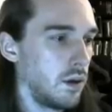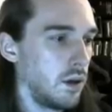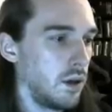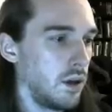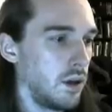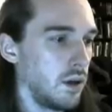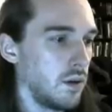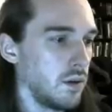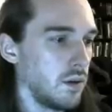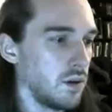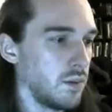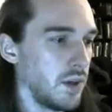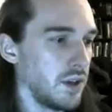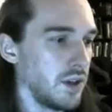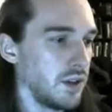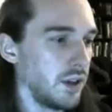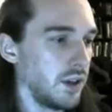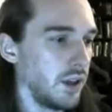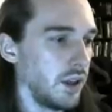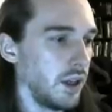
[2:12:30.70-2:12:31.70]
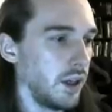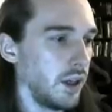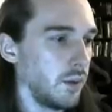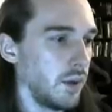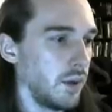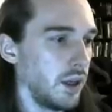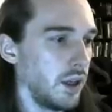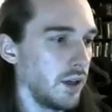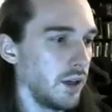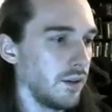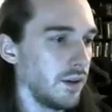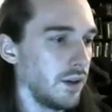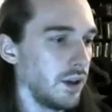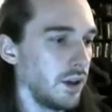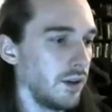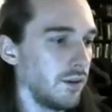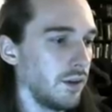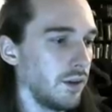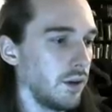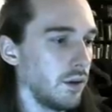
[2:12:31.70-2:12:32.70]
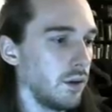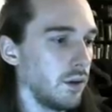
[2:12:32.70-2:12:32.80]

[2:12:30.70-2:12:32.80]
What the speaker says: Just basically like making everything feel,